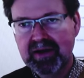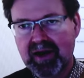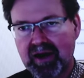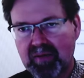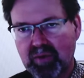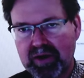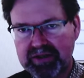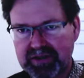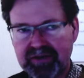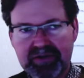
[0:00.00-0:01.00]

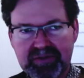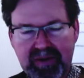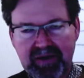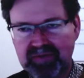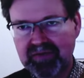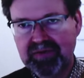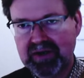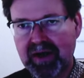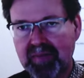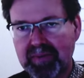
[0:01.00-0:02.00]
whereas others may have given up.